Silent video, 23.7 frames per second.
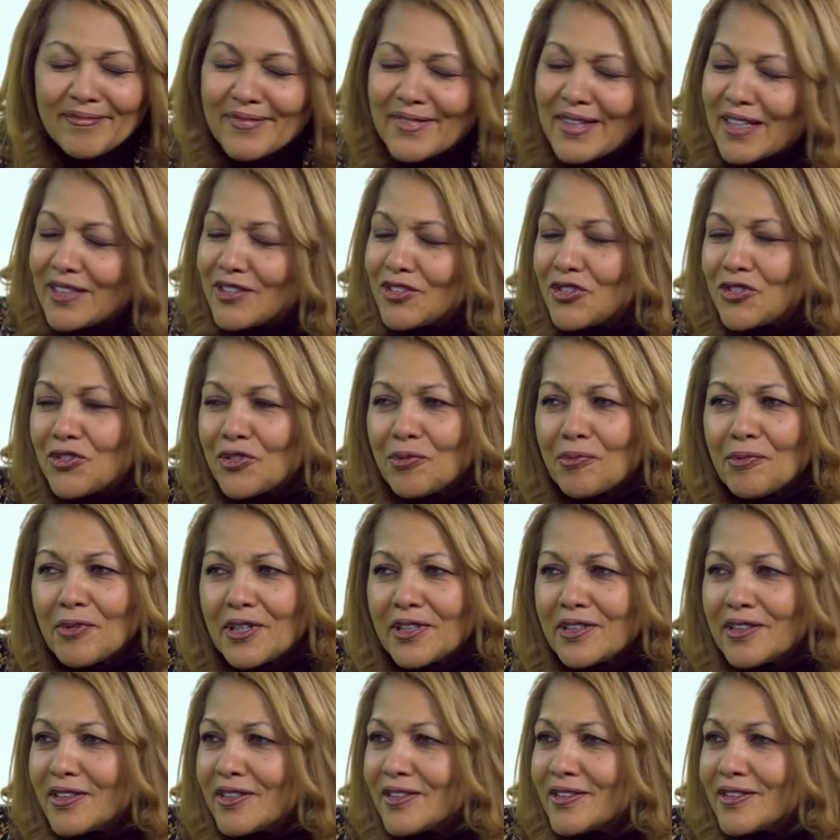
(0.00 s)
That's
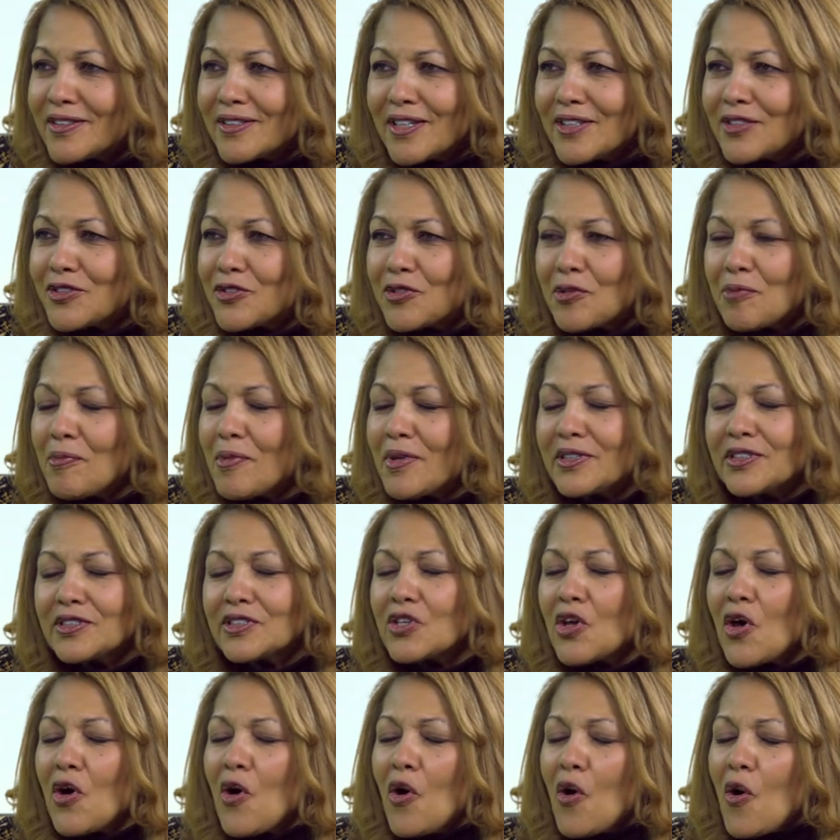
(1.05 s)
tremendous. That's tremendous.
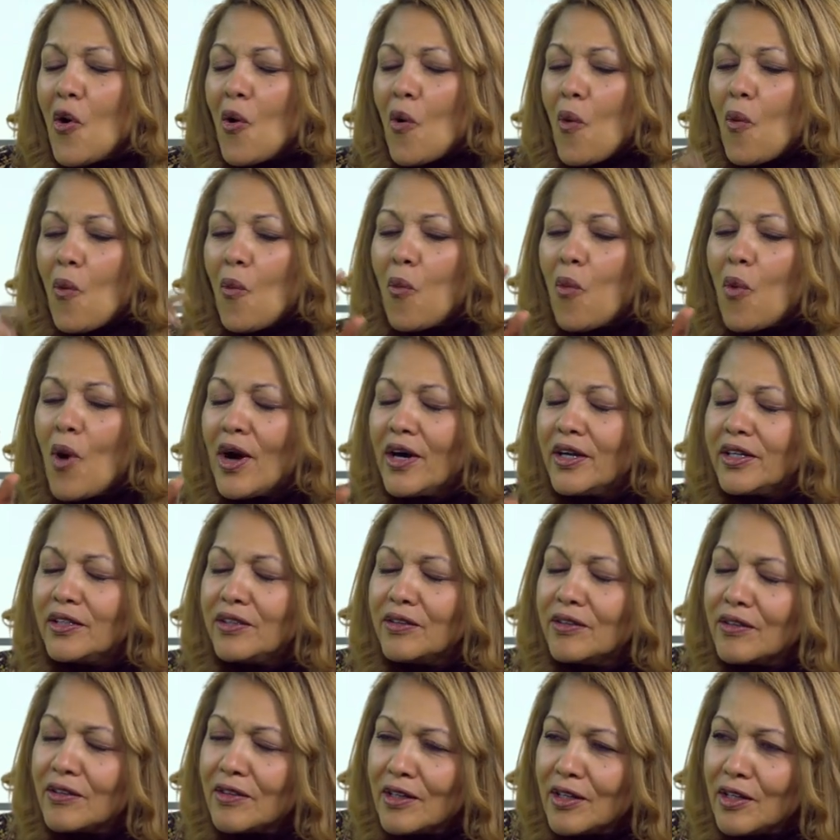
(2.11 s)
Why do
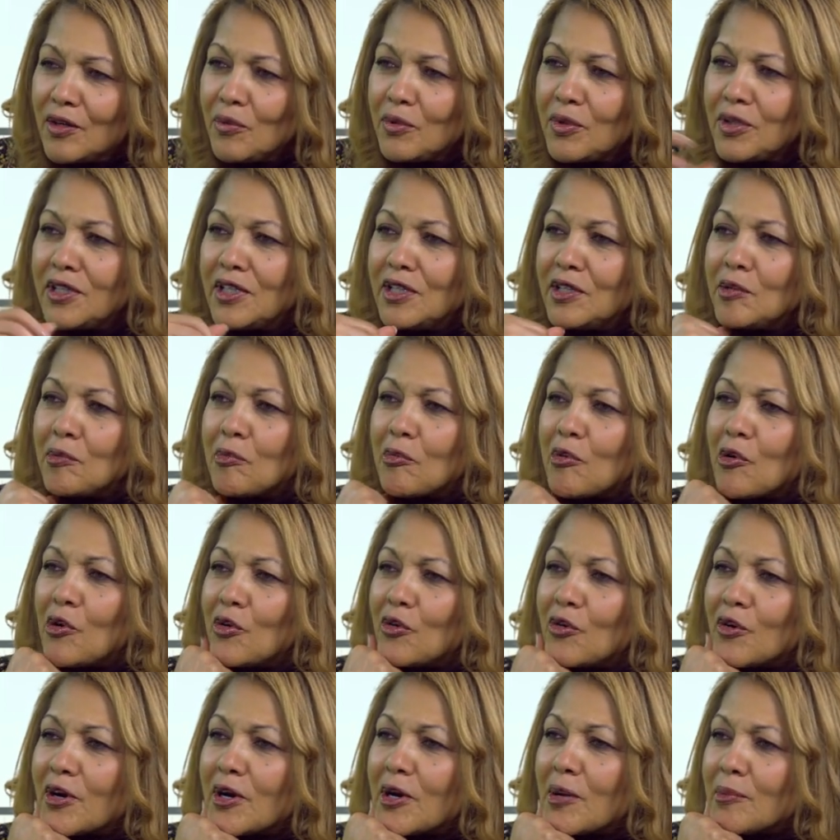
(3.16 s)
you think we need a
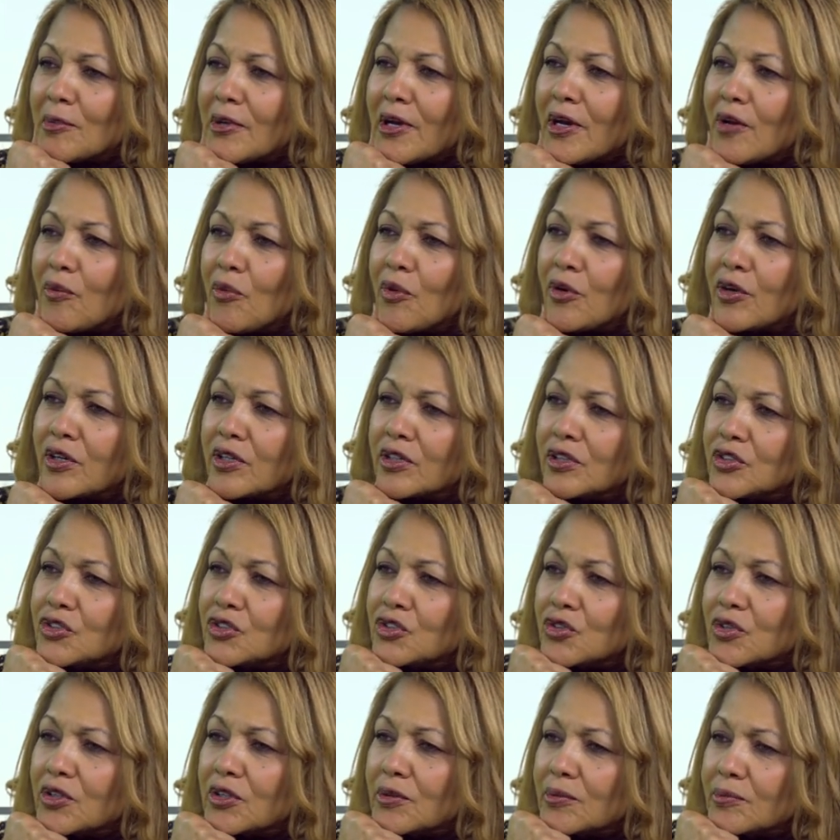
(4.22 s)
program like Working the
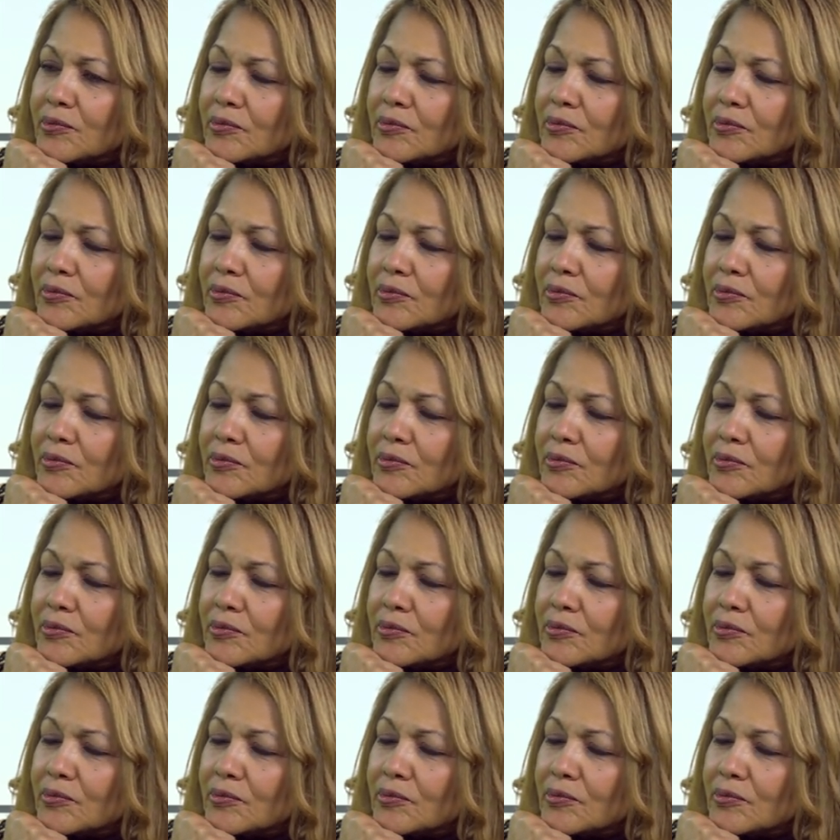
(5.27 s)
Dream?